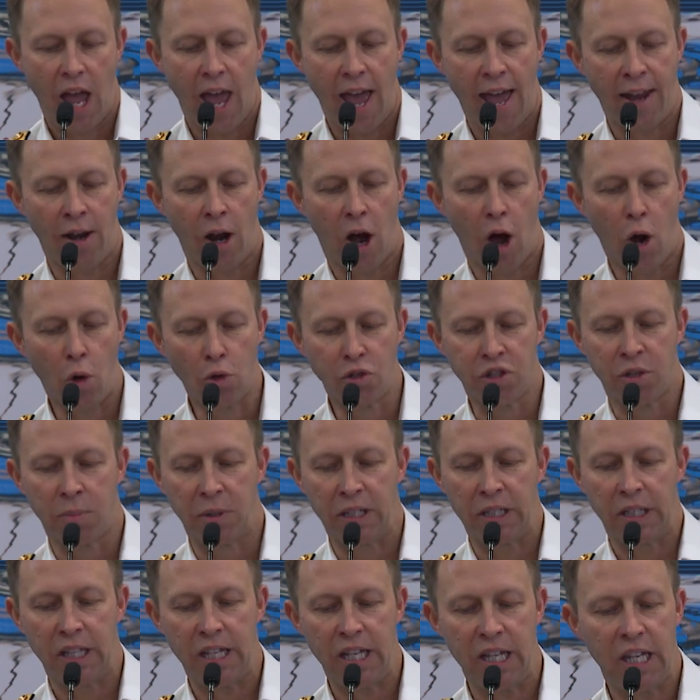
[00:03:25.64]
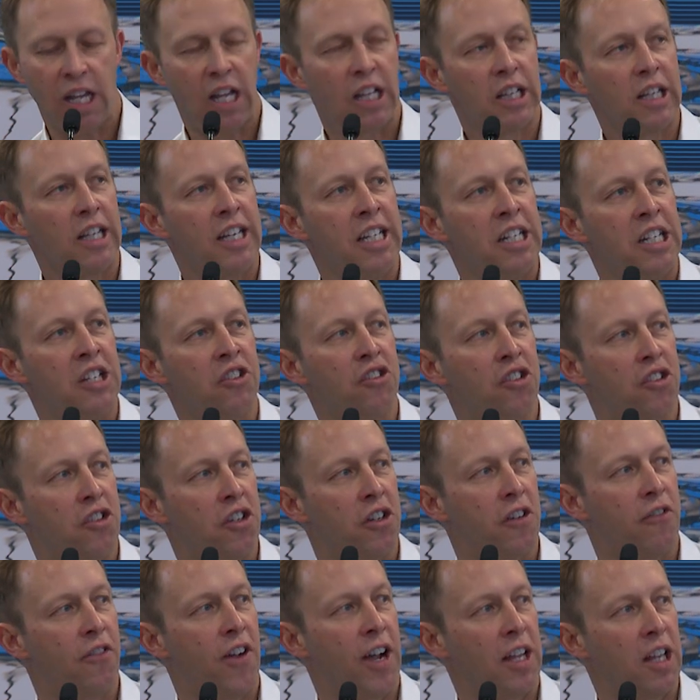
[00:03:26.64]
and ultimately leading to
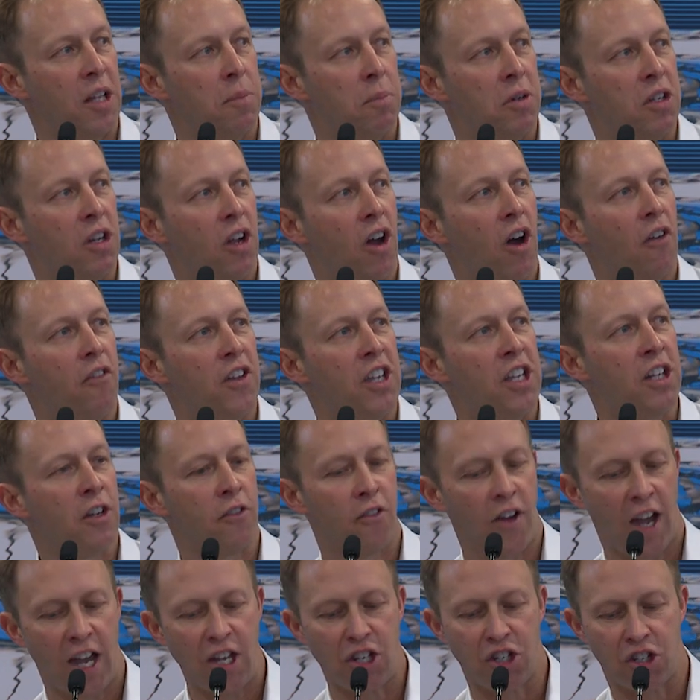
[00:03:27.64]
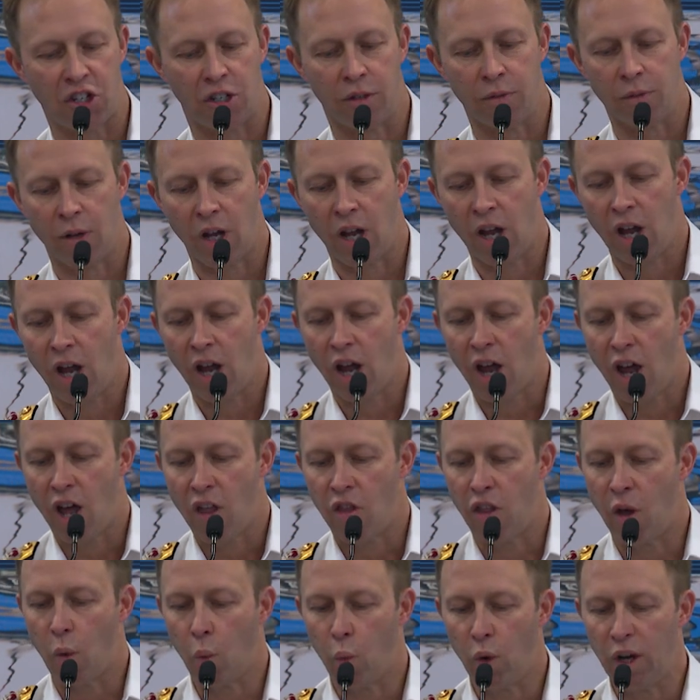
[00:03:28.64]
the development of innovation
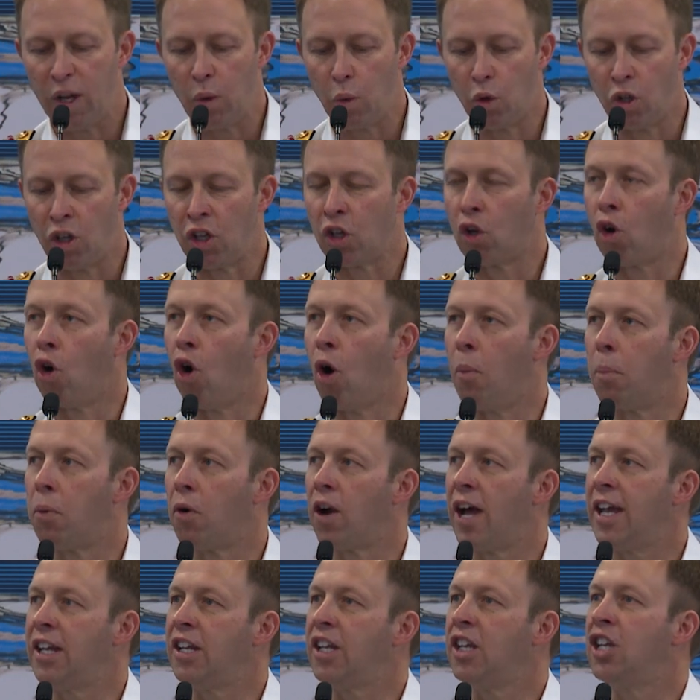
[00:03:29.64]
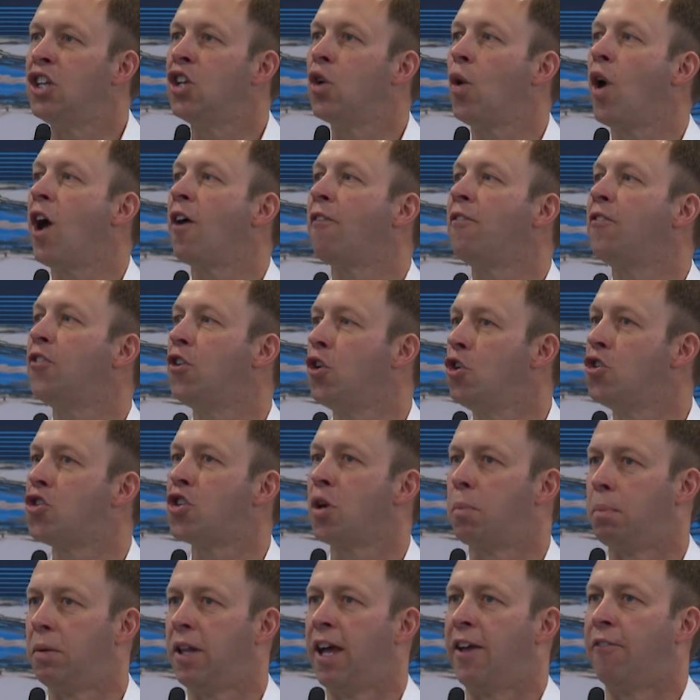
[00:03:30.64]
that we will incorporate into our
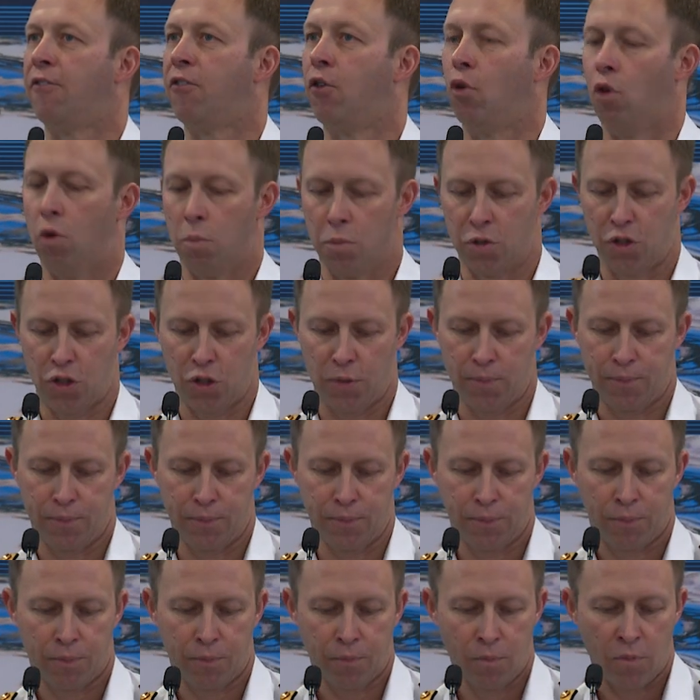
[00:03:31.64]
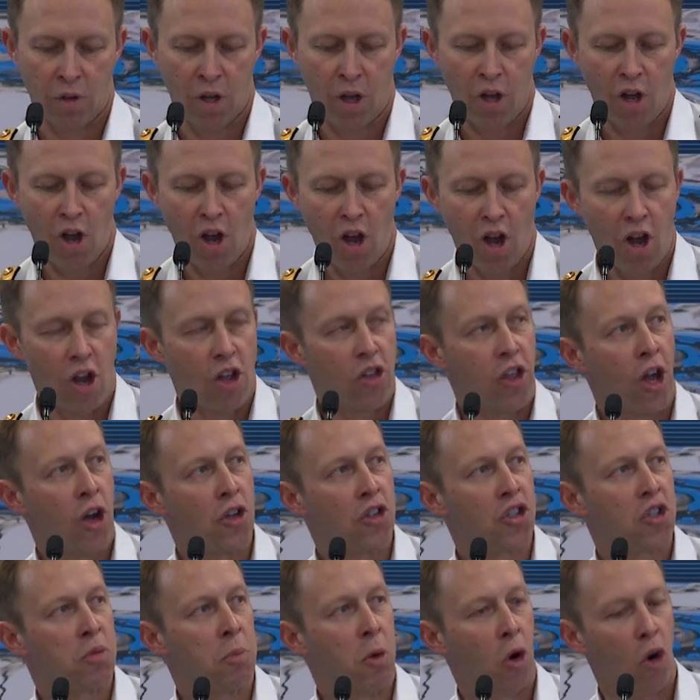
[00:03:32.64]
future platforms.
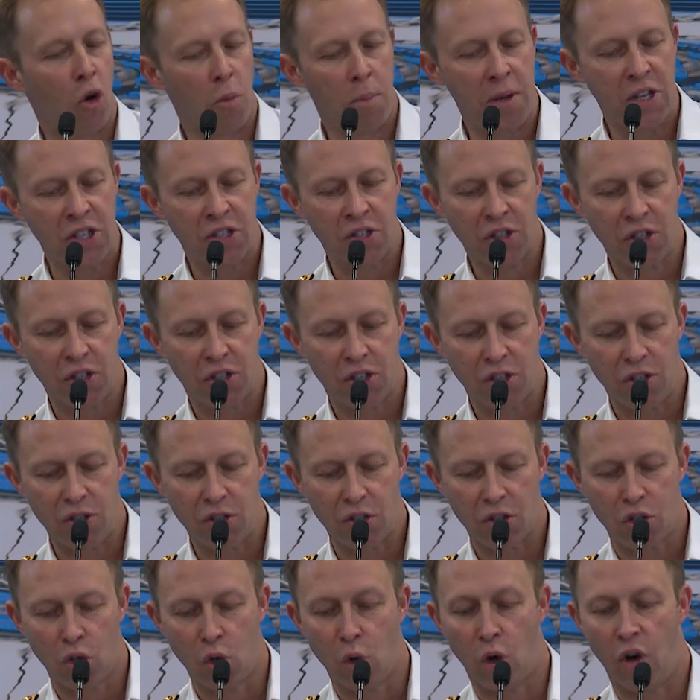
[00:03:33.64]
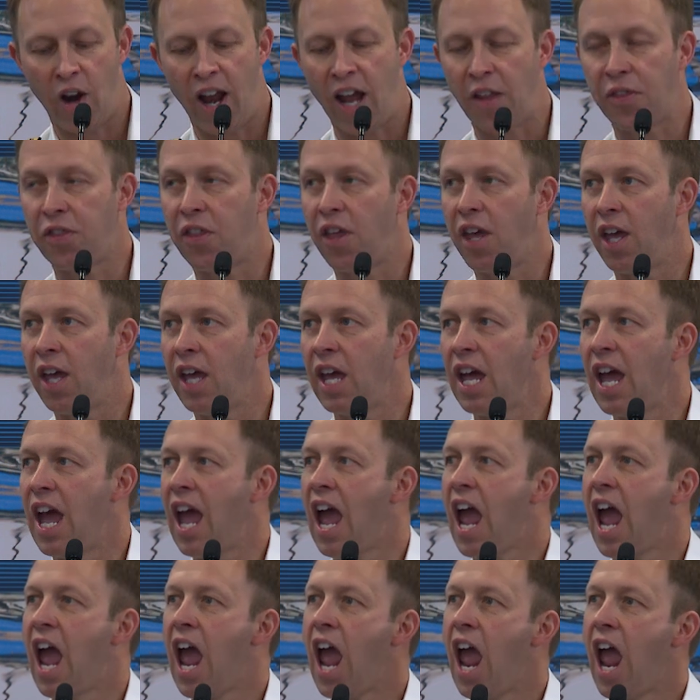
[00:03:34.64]
Those small businesses who are out there
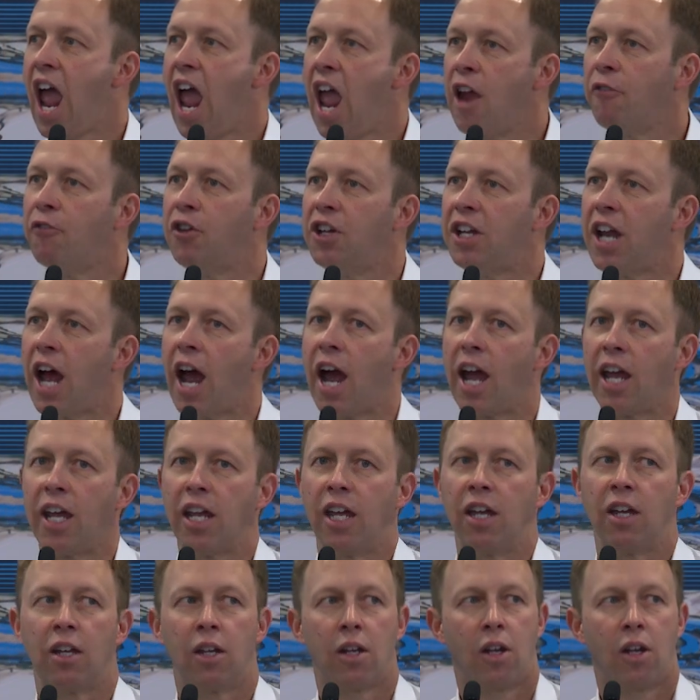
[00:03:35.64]
every day